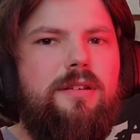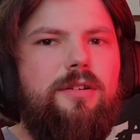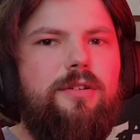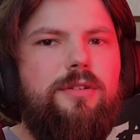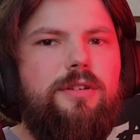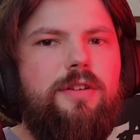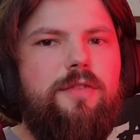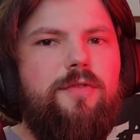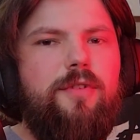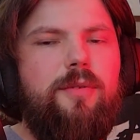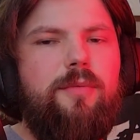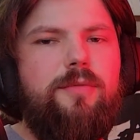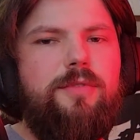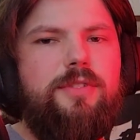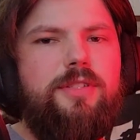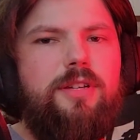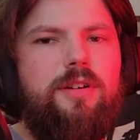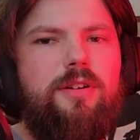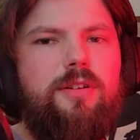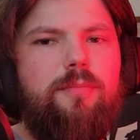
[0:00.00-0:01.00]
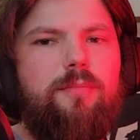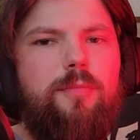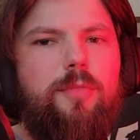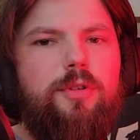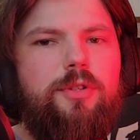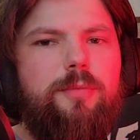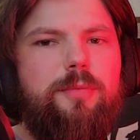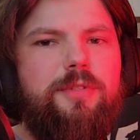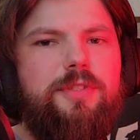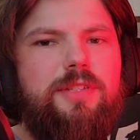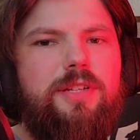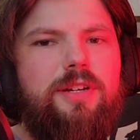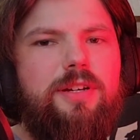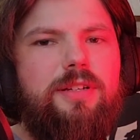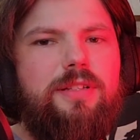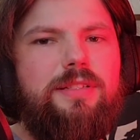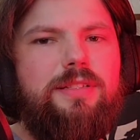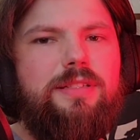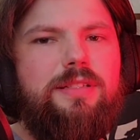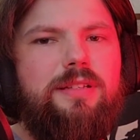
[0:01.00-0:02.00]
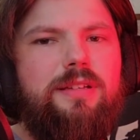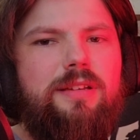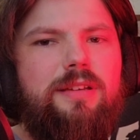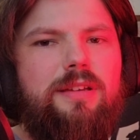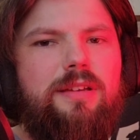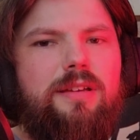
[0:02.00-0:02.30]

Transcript: or different multiple songs.